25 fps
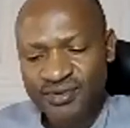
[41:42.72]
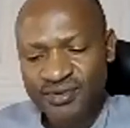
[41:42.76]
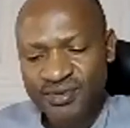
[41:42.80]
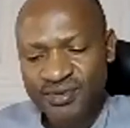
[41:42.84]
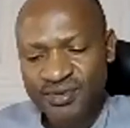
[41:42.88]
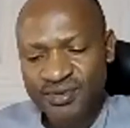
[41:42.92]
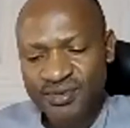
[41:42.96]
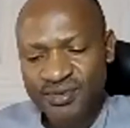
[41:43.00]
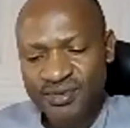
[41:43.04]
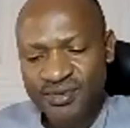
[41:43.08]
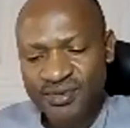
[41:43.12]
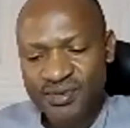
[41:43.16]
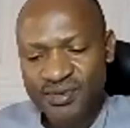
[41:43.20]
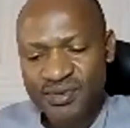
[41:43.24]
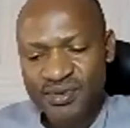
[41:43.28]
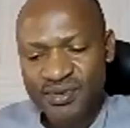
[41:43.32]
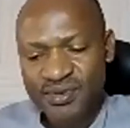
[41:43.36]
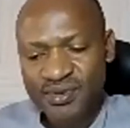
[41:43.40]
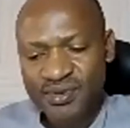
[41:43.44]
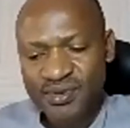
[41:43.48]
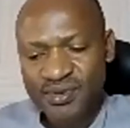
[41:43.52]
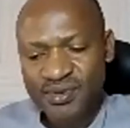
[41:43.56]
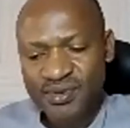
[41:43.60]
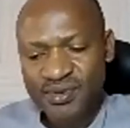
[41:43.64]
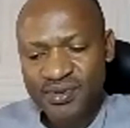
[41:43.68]

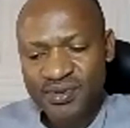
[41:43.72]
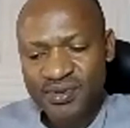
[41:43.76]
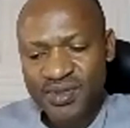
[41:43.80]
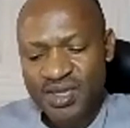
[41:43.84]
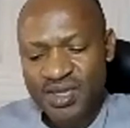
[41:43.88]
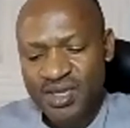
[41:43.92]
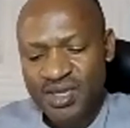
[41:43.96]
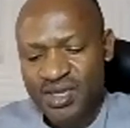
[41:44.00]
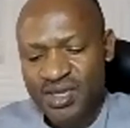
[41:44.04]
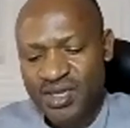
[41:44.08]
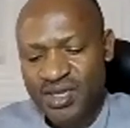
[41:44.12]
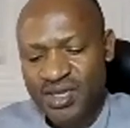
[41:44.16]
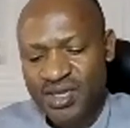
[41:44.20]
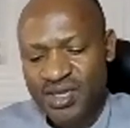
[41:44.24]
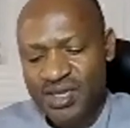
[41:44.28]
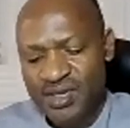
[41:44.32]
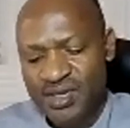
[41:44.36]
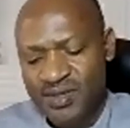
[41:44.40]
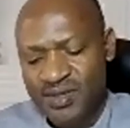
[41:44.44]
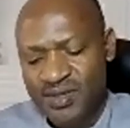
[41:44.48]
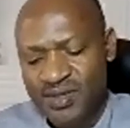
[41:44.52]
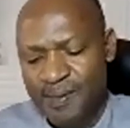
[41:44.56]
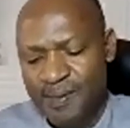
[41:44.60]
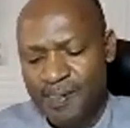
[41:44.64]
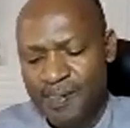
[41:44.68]

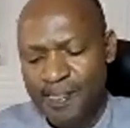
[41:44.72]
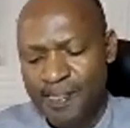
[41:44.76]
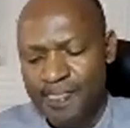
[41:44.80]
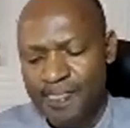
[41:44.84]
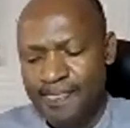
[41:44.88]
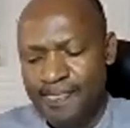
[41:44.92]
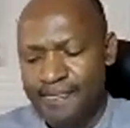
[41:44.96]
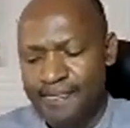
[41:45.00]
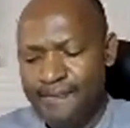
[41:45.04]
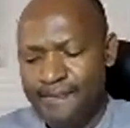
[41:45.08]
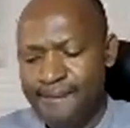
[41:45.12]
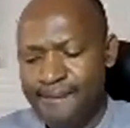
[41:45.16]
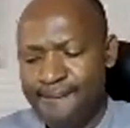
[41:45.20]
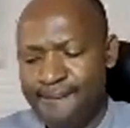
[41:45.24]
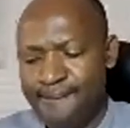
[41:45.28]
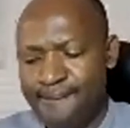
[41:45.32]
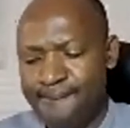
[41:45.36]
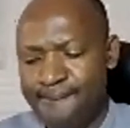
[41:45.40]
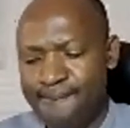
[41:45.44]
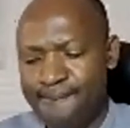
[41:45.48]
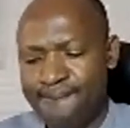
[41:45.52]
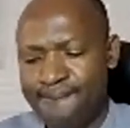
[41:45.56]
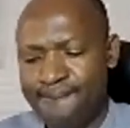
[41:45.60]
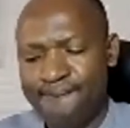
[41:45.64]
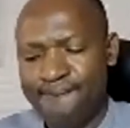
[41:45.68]

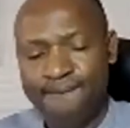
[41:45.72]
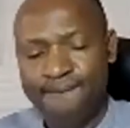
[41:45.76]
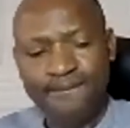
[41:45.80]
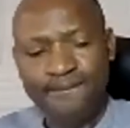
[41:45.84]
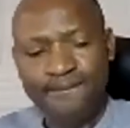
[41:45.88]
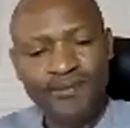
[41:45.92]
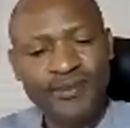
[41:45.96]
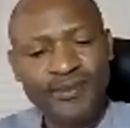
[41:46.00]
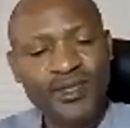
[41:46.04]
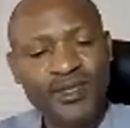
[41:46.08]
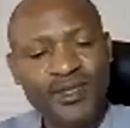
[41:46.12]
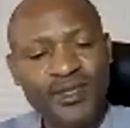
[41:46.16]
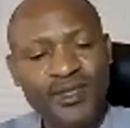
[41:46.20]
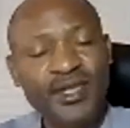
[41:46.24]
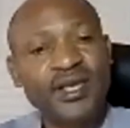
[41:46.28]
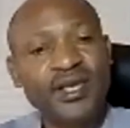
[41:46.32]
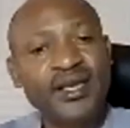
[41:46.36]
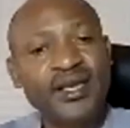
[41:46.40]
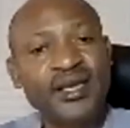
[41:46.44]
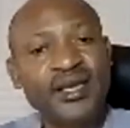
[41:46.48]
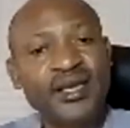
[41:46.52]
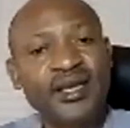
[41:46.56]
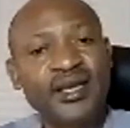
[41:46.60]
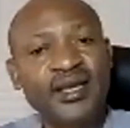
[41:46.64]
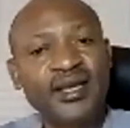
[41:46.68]

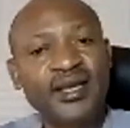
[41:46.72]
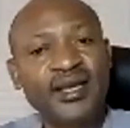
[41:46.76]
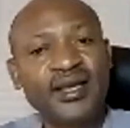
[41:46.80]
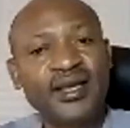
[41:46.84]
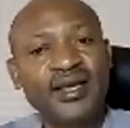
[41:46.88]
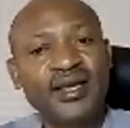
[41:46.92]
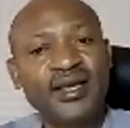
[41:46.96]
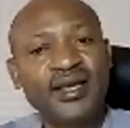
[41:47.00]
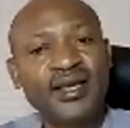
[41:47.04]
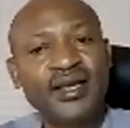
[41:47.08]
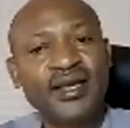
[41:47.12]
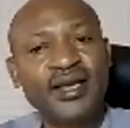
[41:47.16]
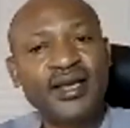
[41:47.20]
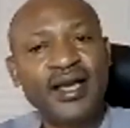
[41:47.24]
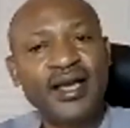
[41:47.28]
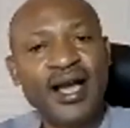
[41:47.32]
(silence)